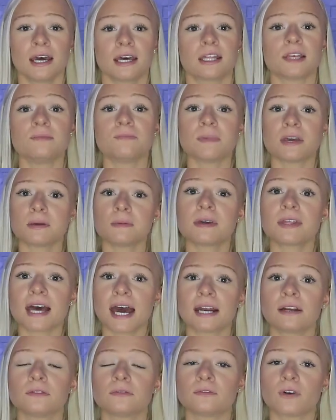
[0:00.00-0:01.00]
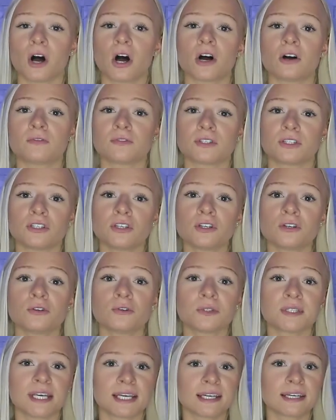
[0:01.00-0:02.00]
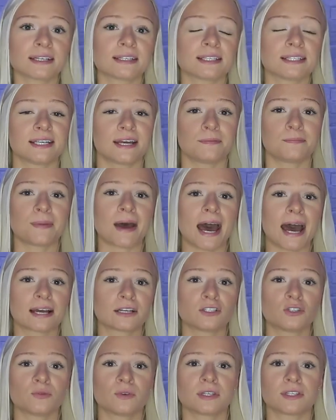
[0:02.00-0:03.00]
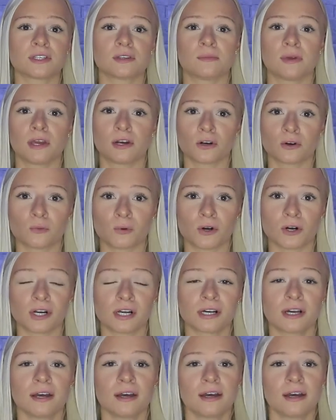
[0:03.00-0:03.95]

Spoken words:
then maybe that involves you taking a step back, doing some inner work,